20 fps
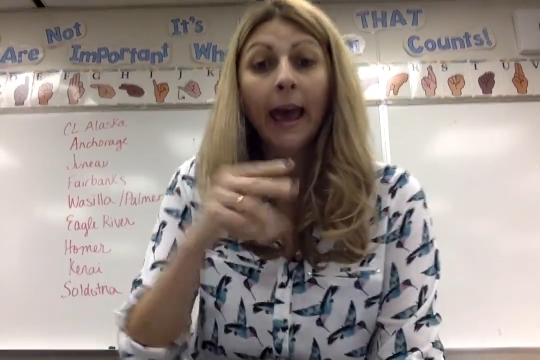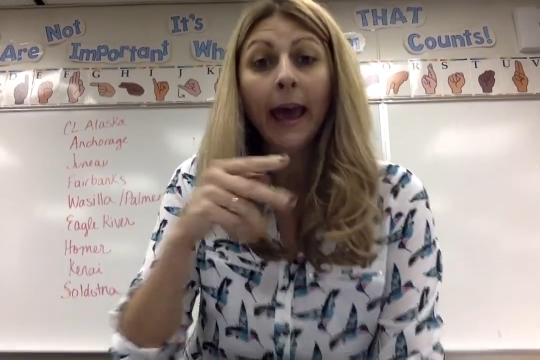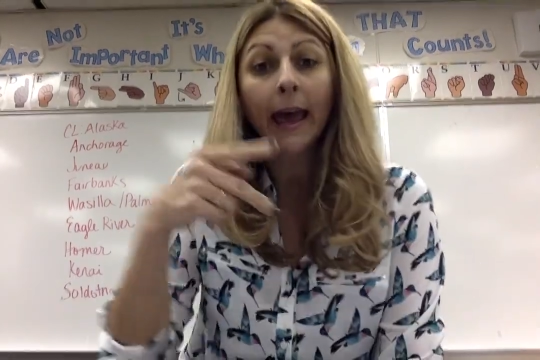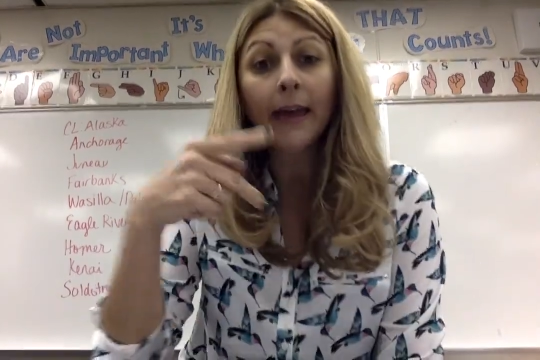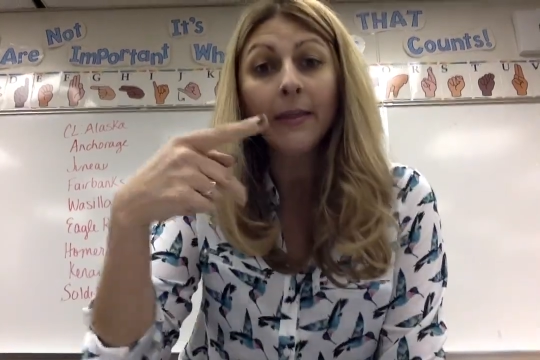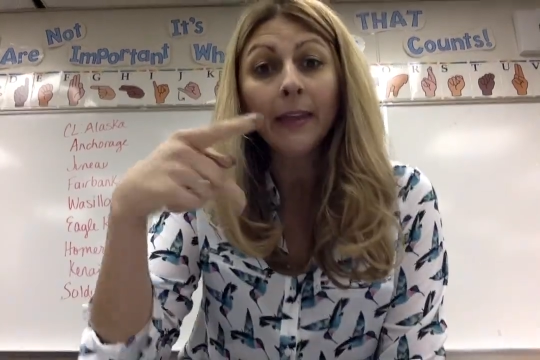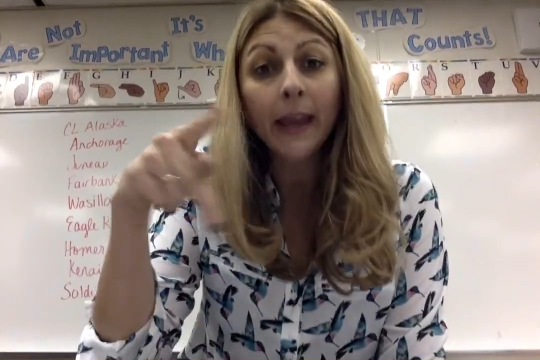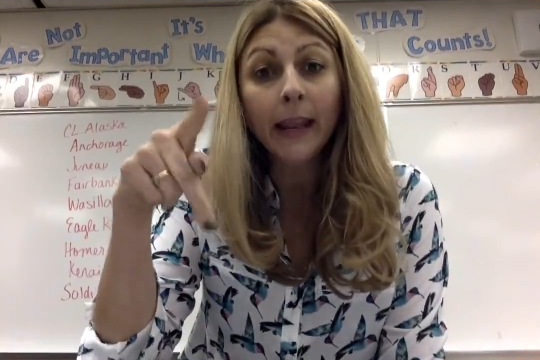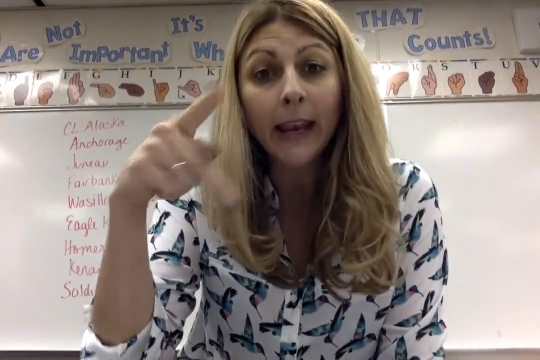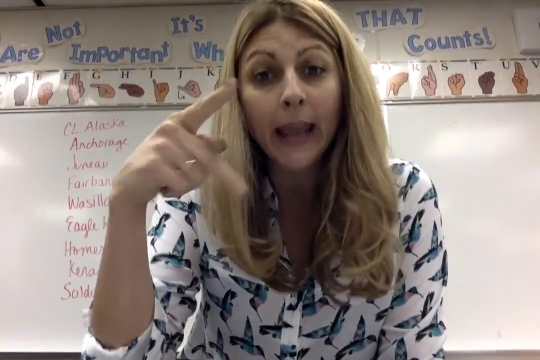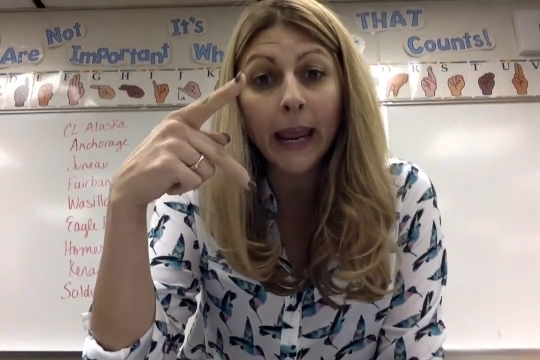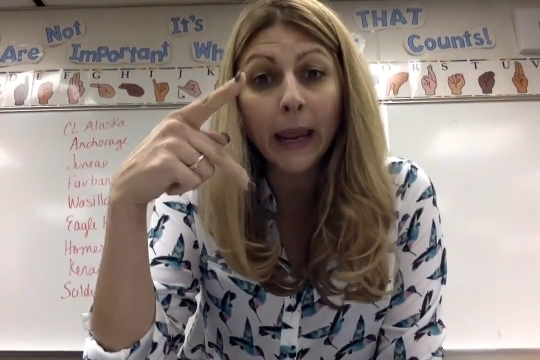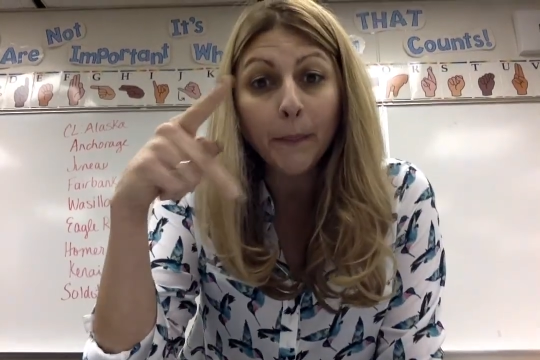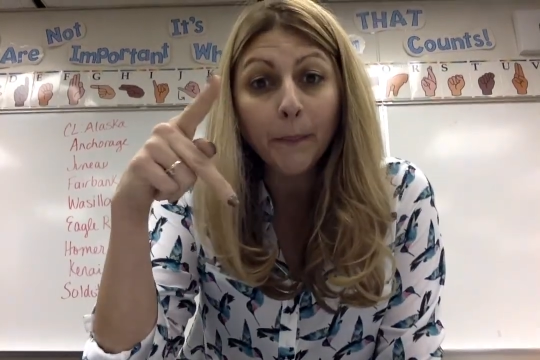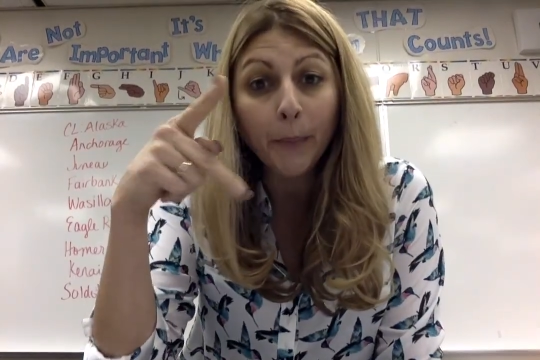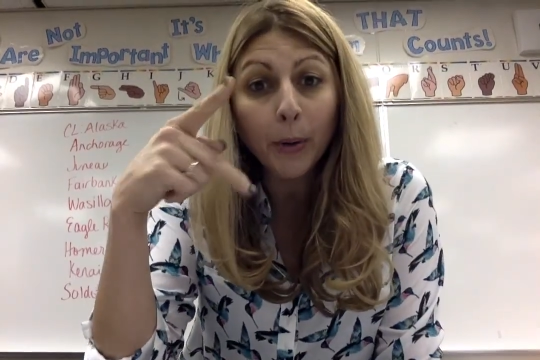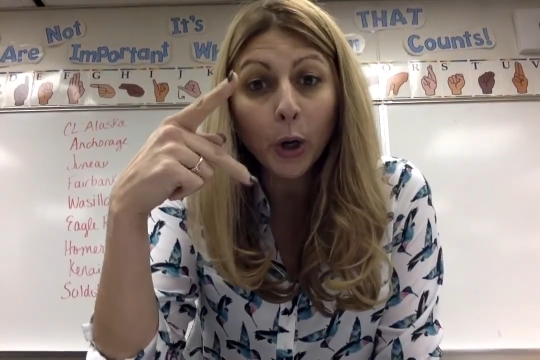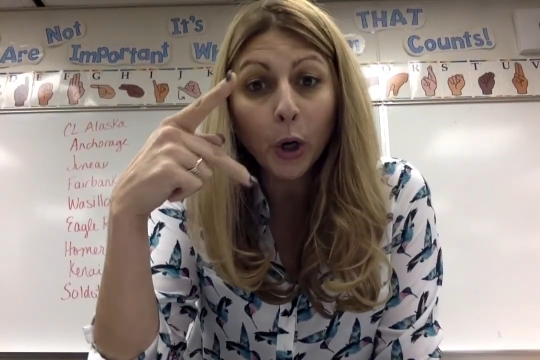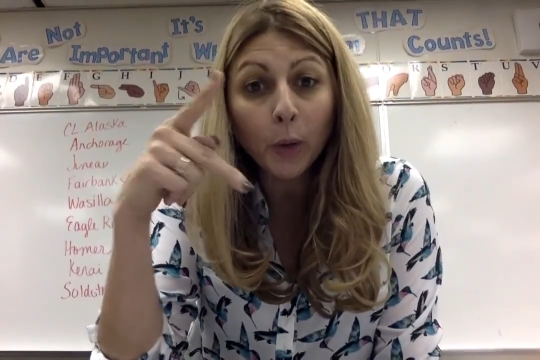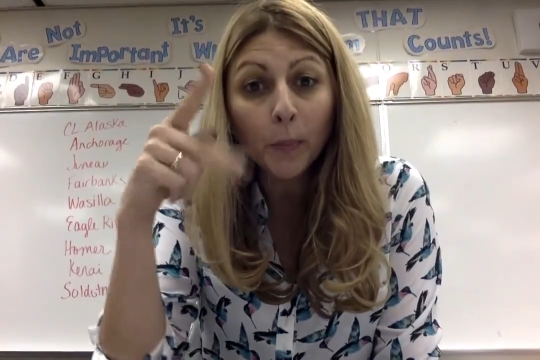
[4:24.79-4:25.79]
And then a
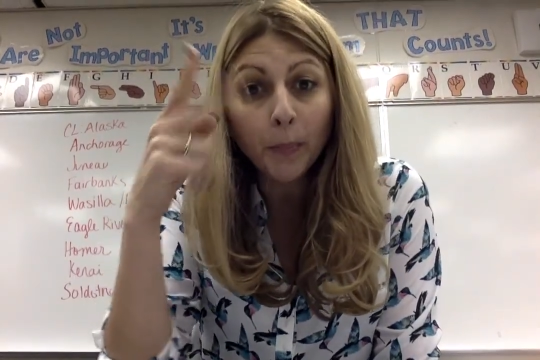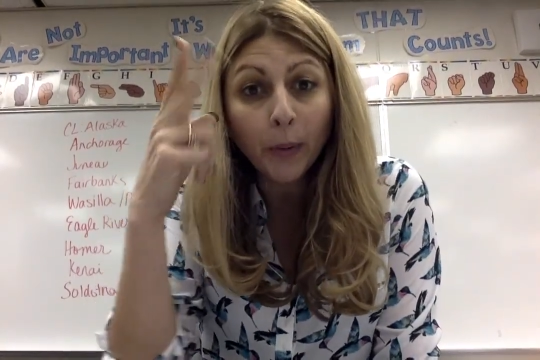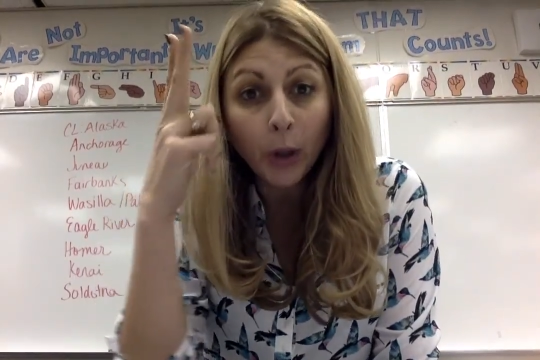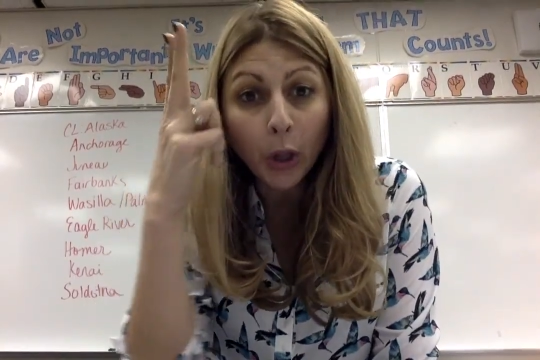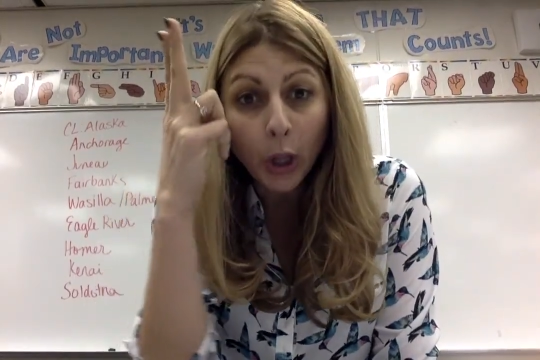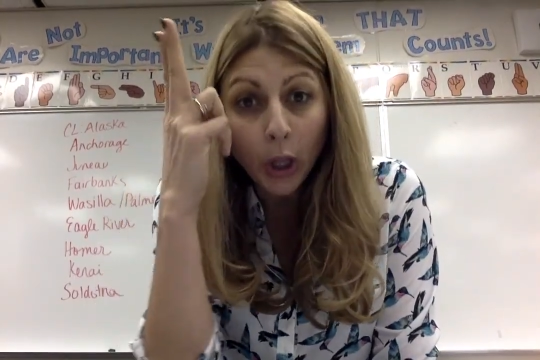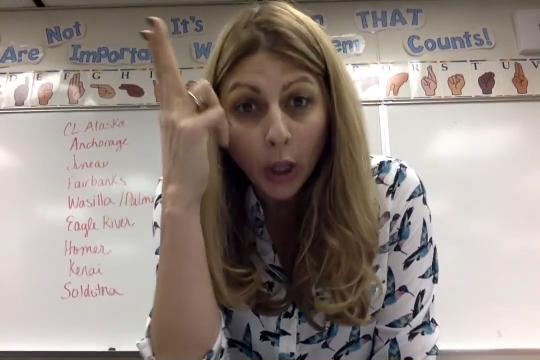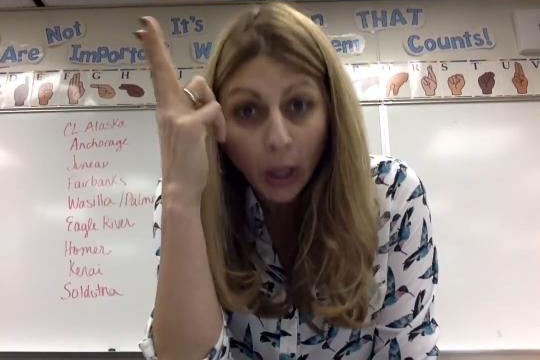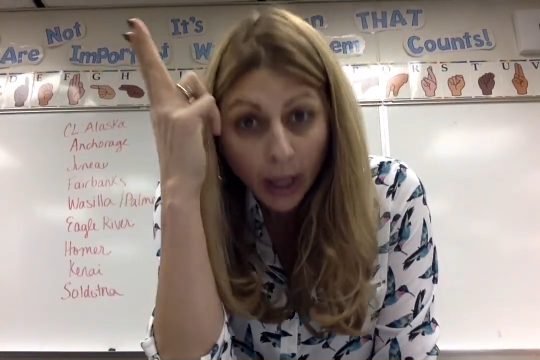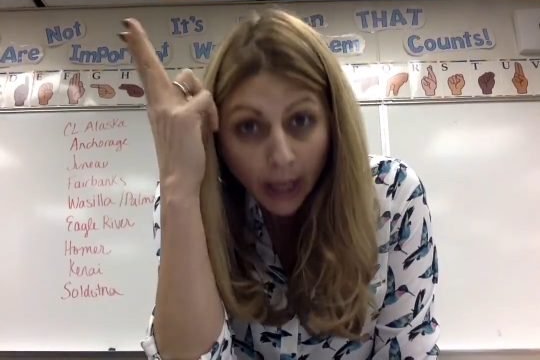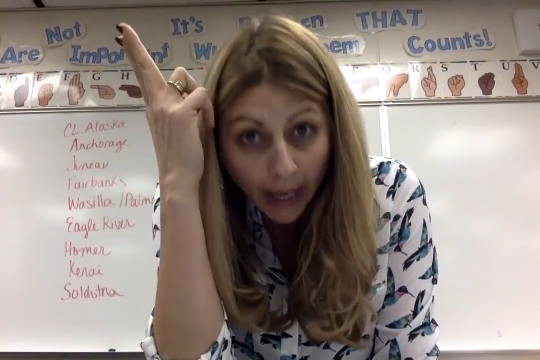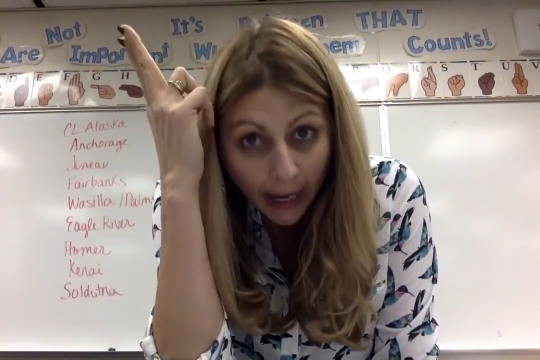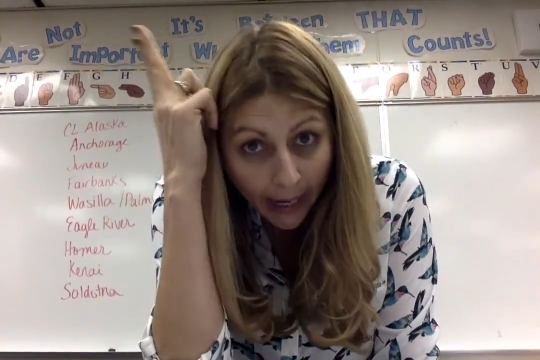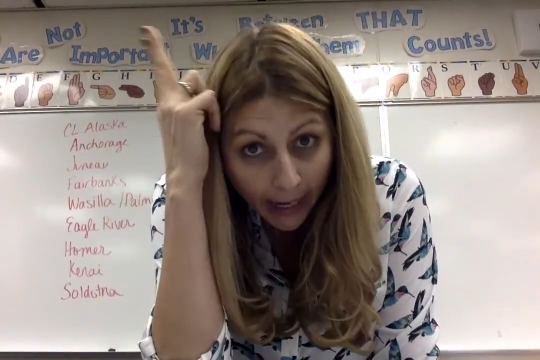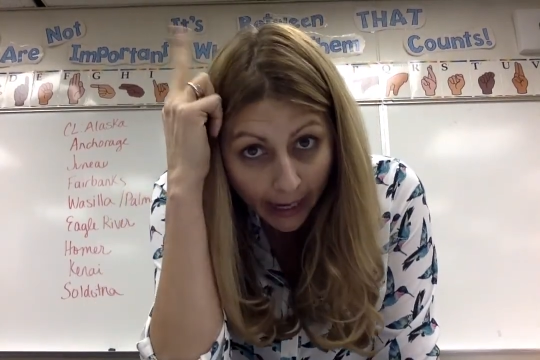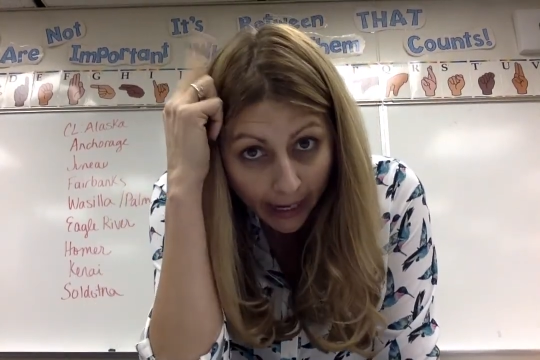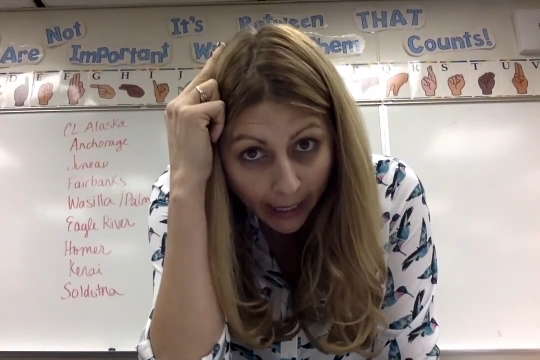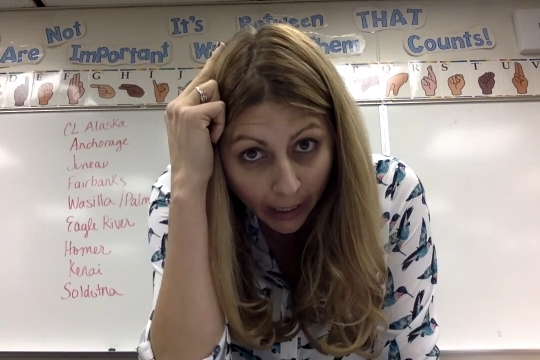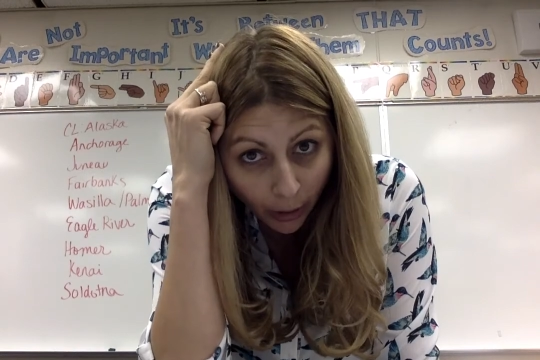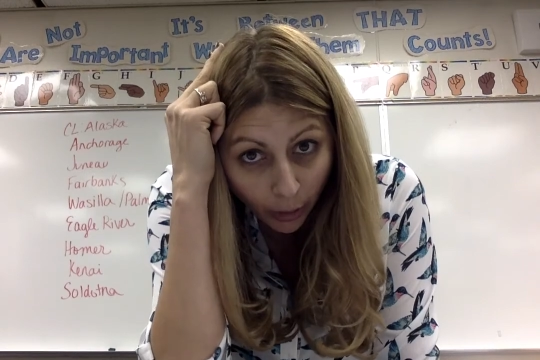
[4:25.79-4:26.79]
purple
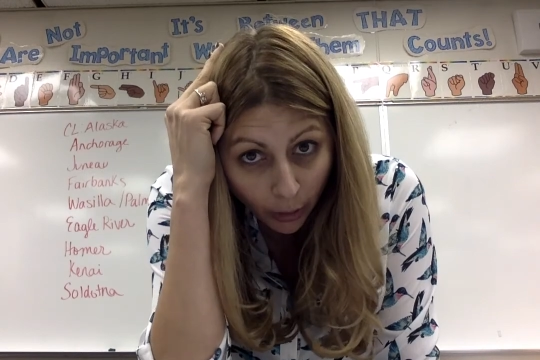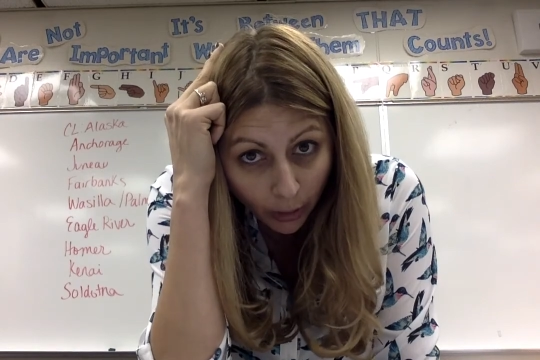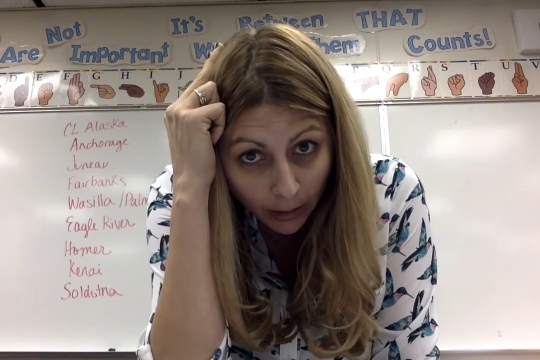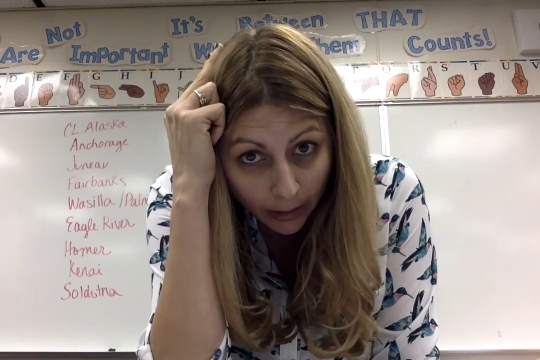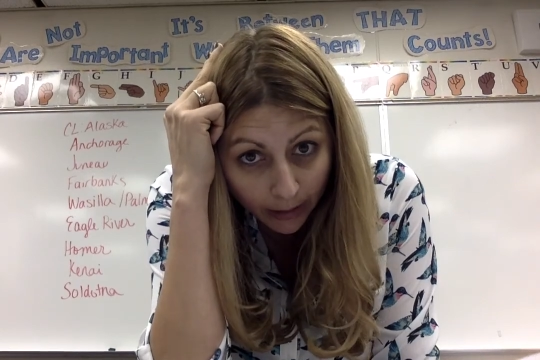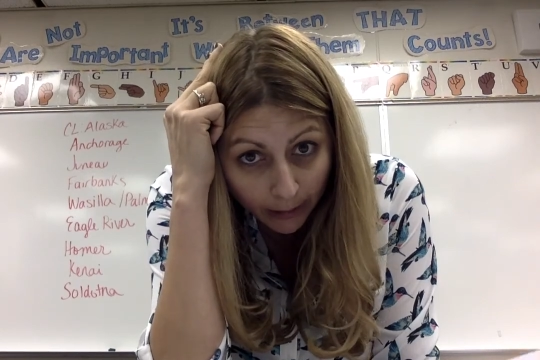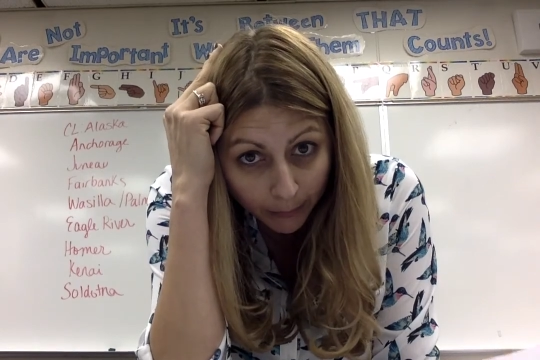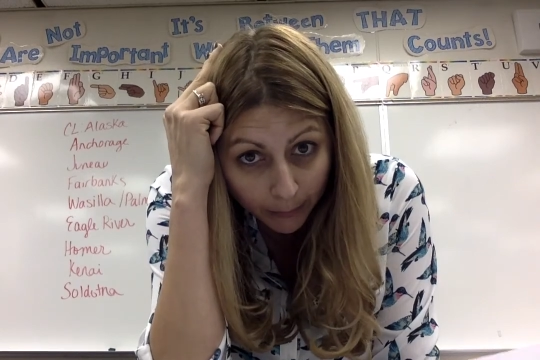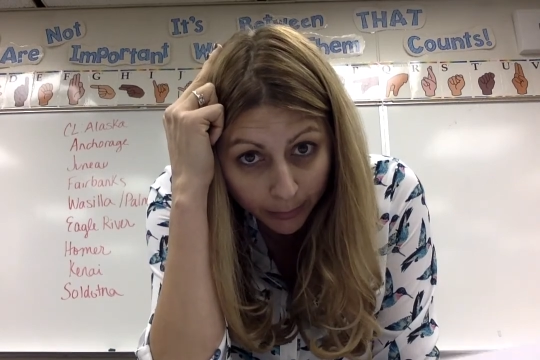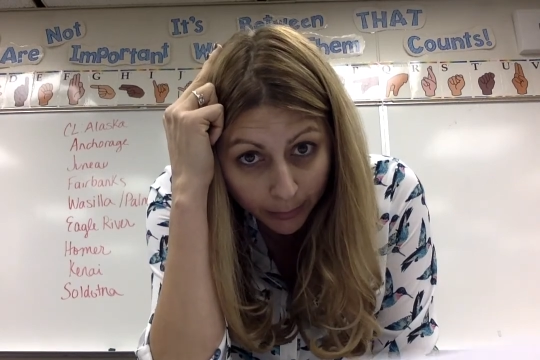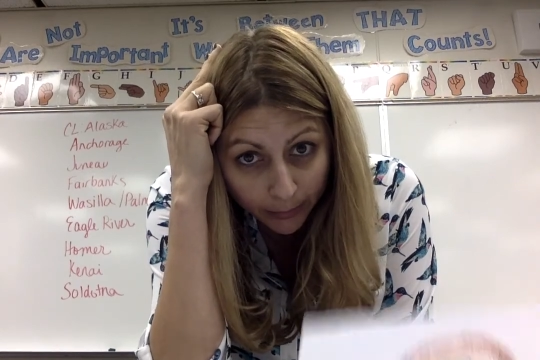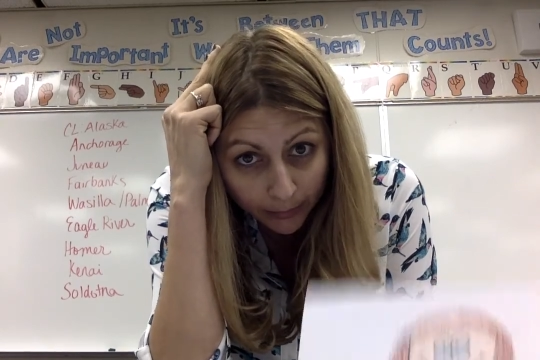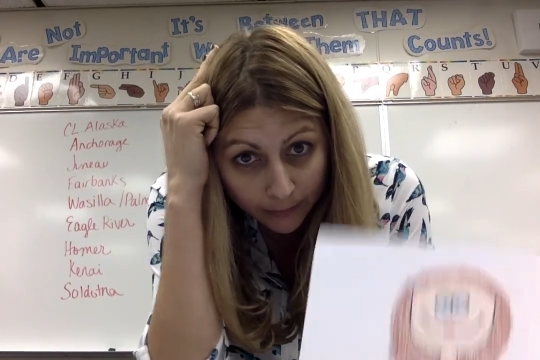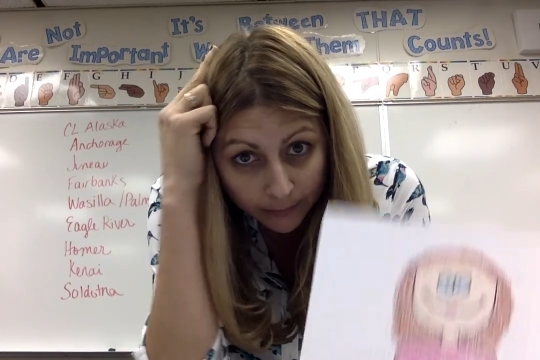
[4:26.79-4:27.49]
hair clip.